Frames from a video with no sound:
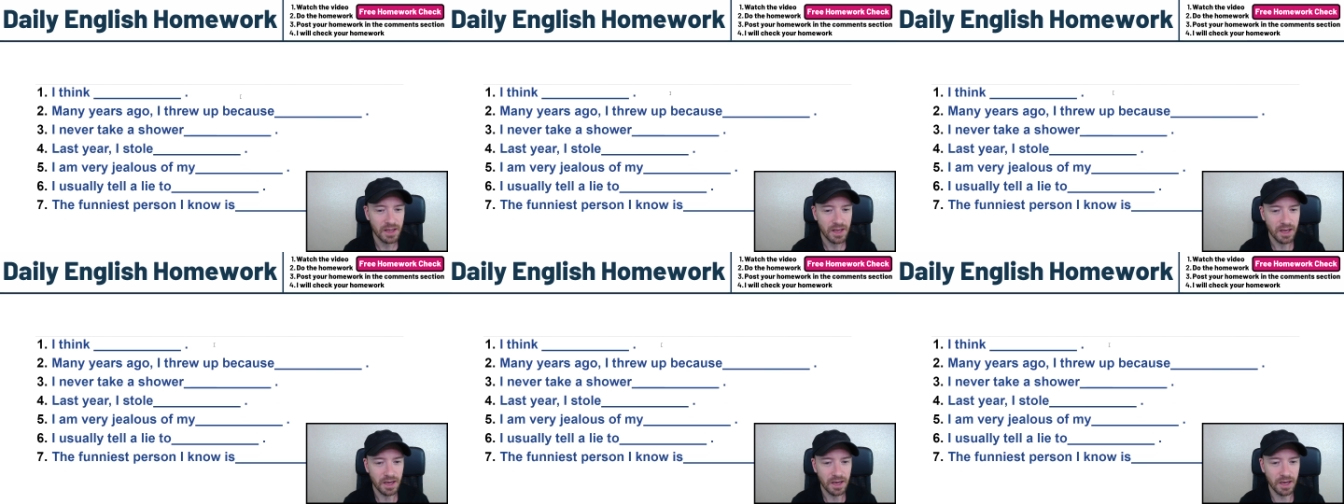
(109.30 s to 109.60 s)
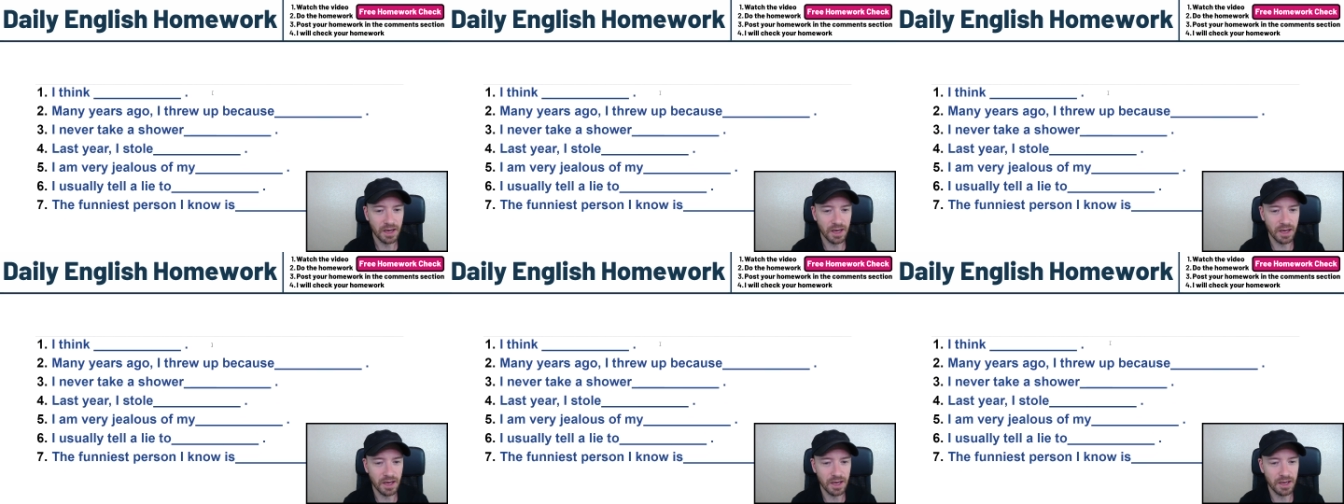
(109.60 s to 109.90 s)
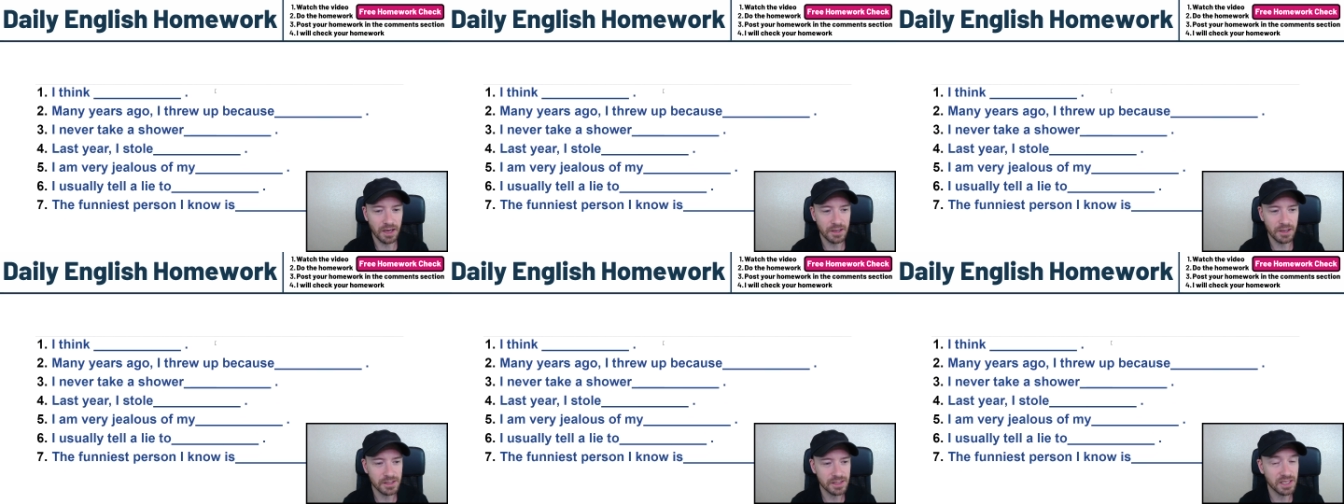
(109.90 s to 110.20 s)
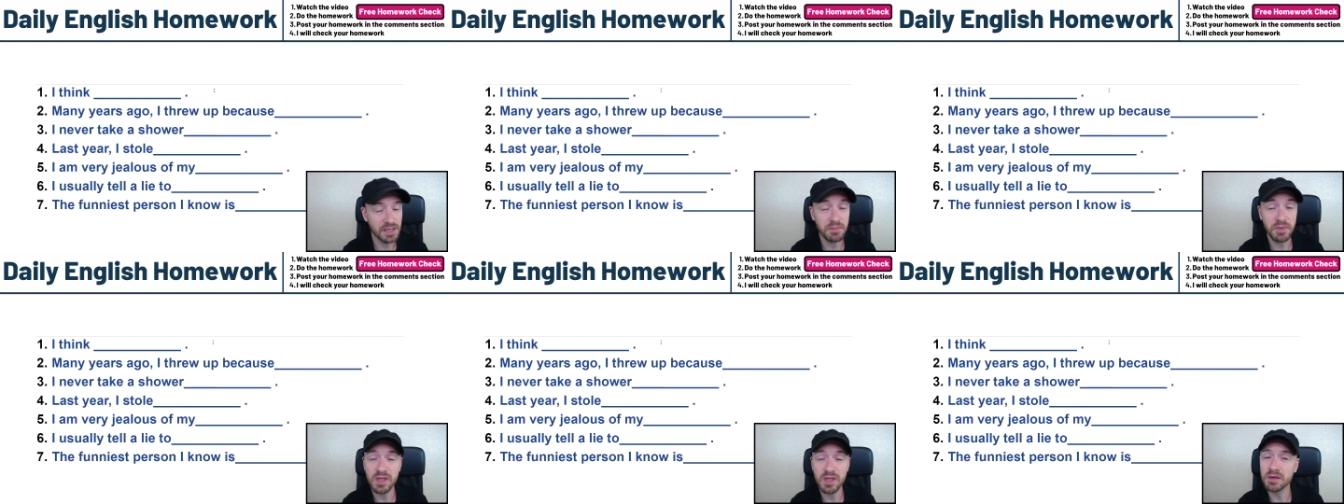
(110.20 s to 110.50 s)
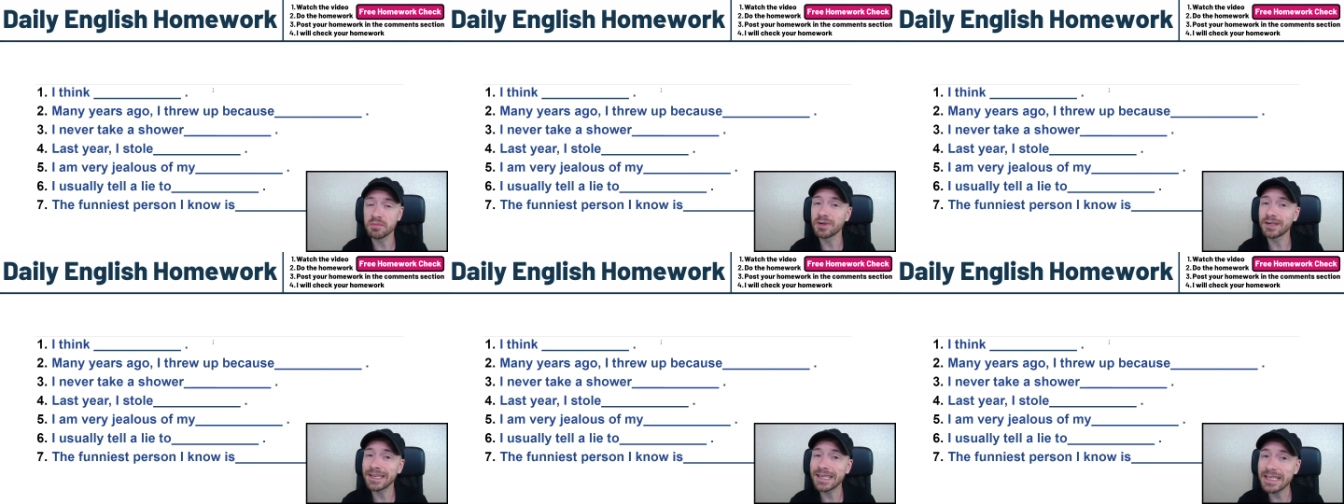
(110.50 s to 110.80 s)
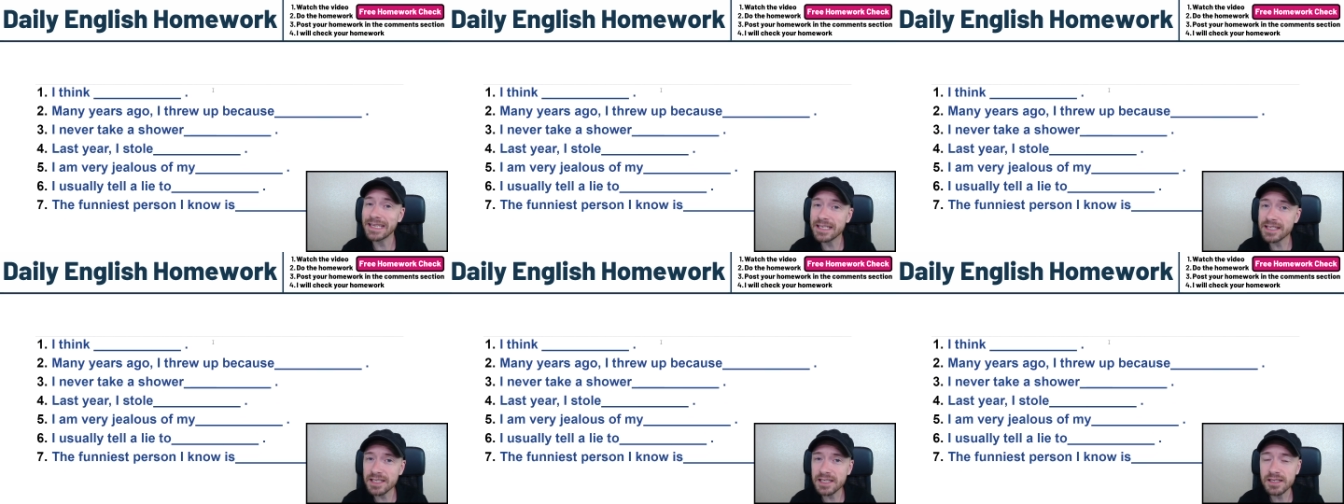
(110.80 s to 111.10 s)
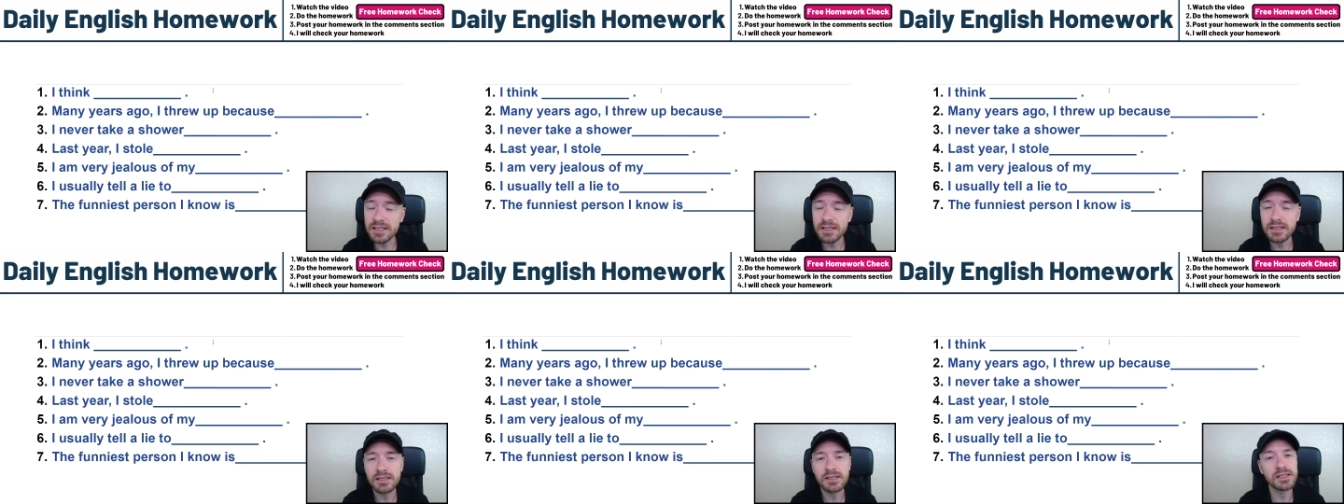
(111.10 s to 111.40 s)
Uh, some of them are
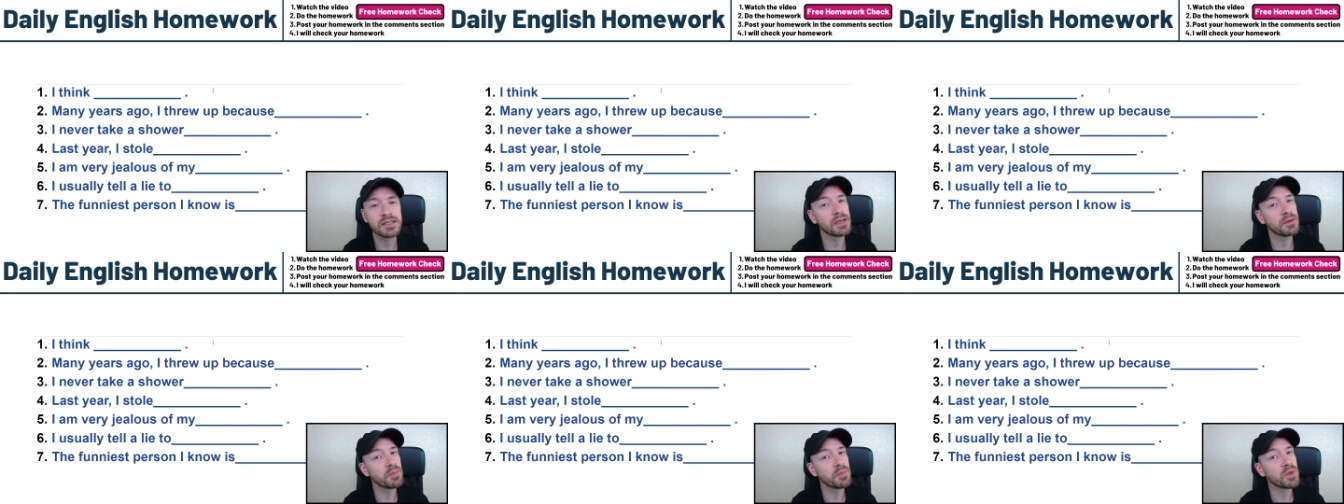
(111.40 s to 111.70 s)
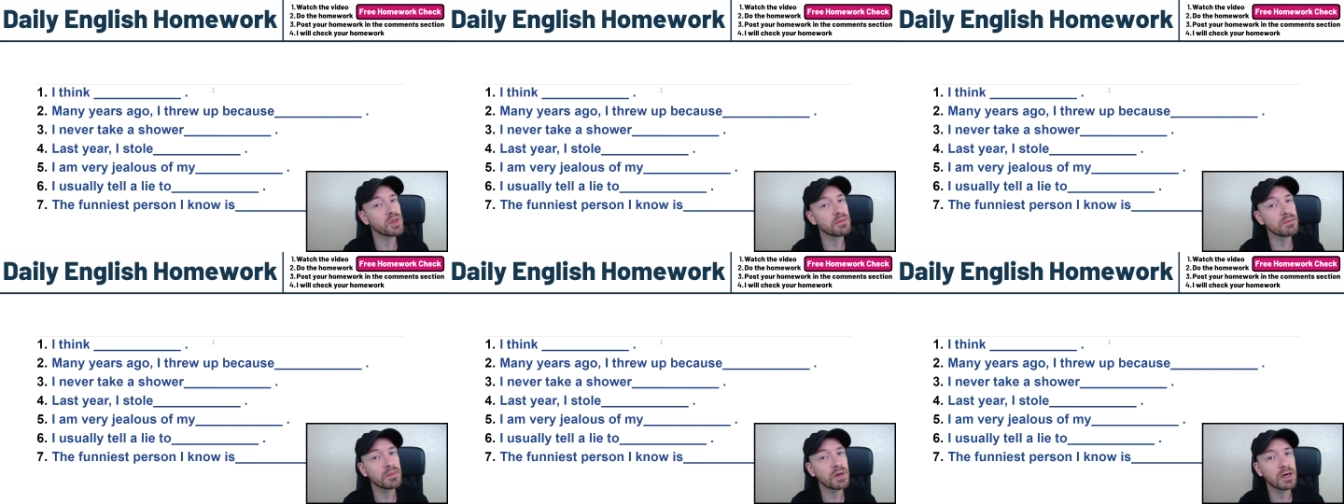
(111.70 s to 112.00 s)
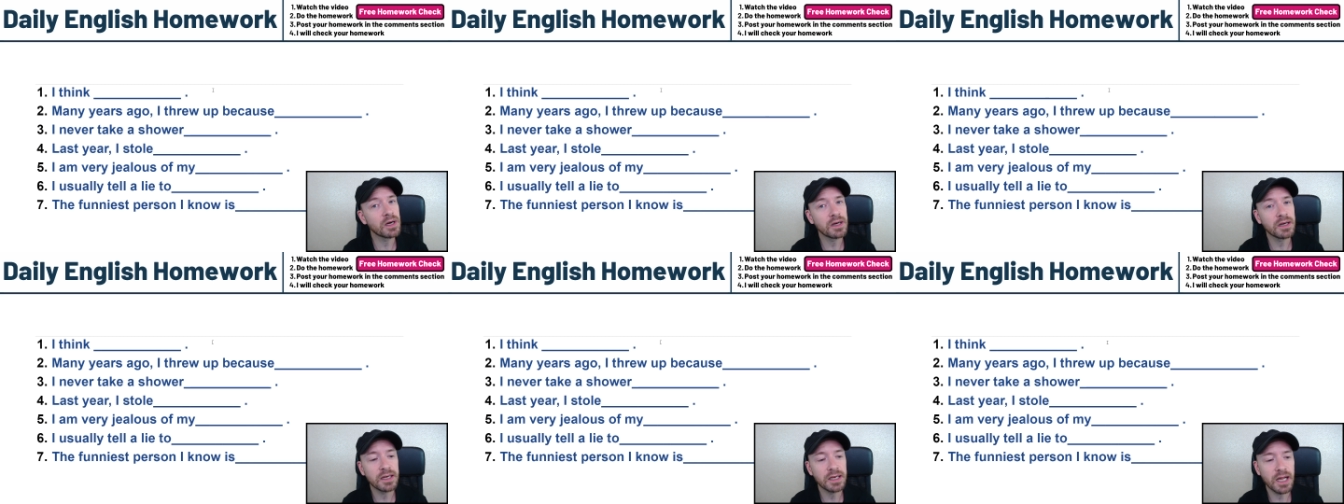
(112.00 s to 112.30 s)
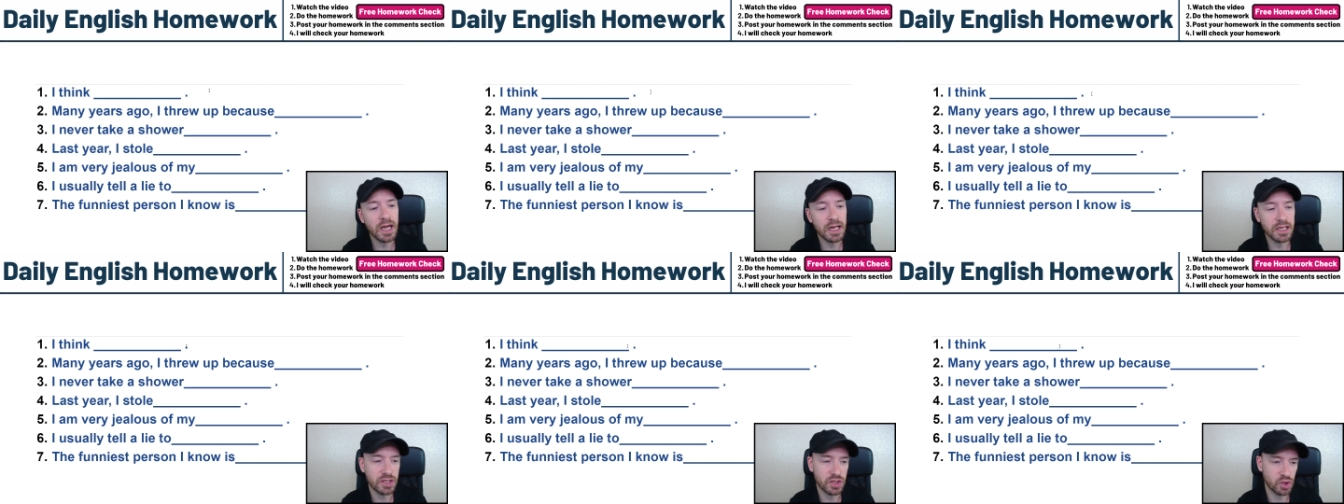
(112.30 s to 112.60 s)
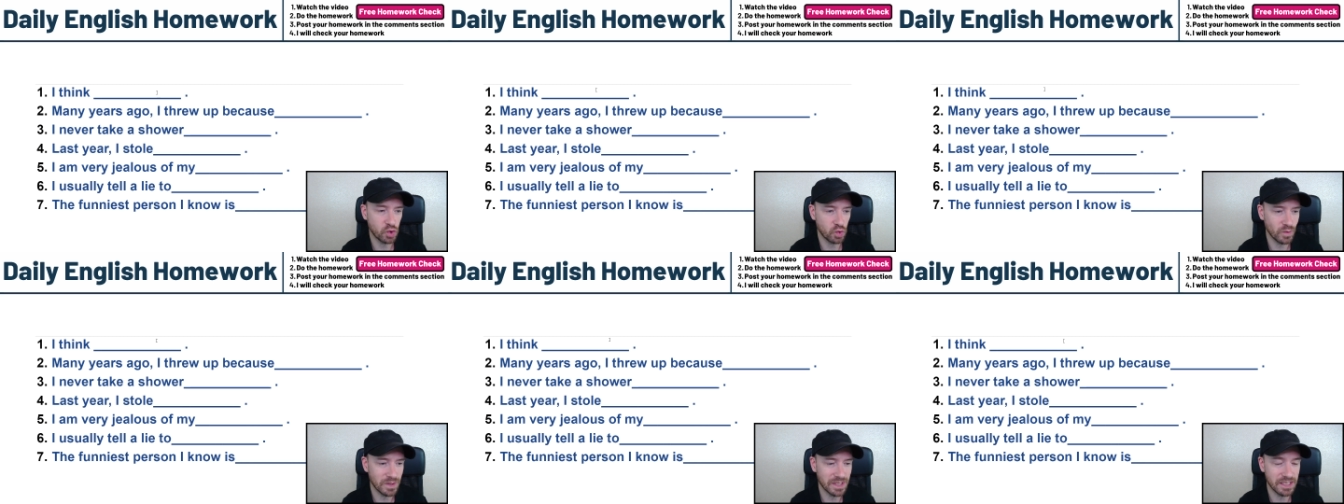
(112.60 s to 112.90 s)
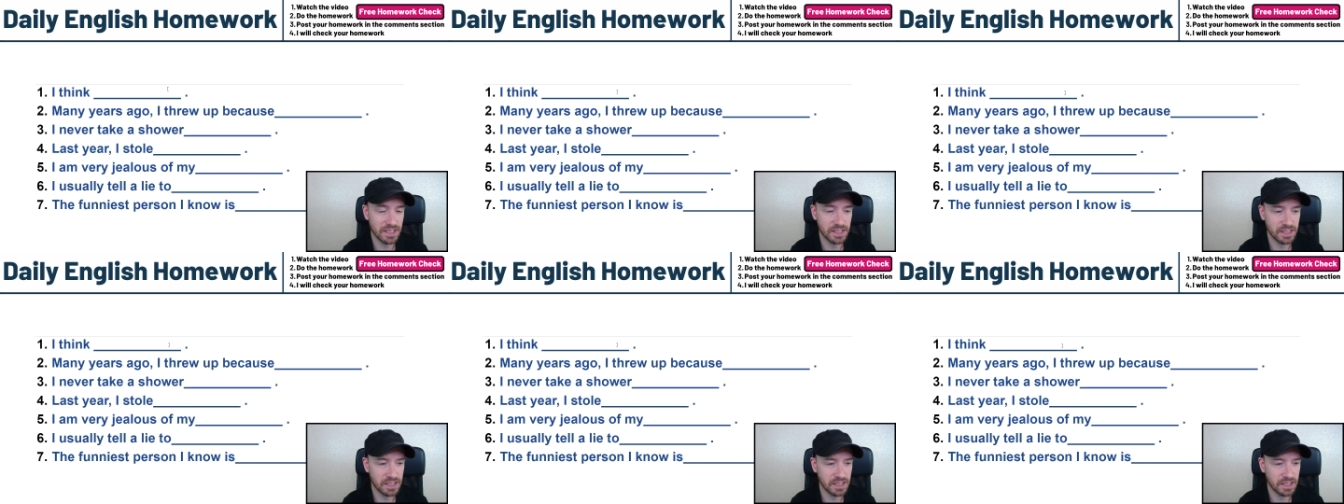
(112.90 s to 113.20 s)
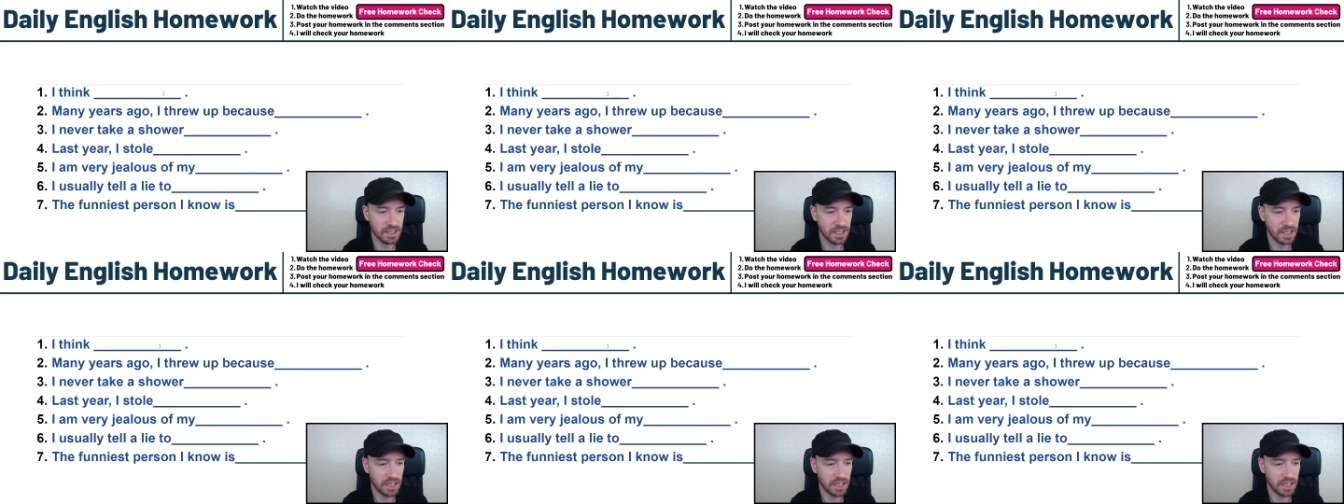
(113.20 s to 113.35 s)
easy, some of them are not so easy.